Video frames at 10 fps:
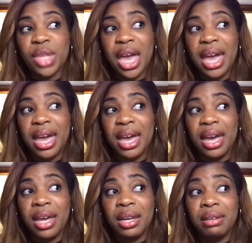
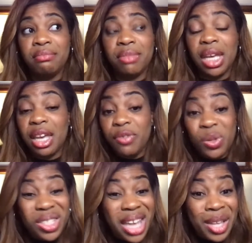And if you
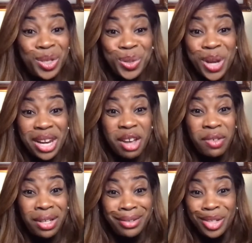decide to do none of it,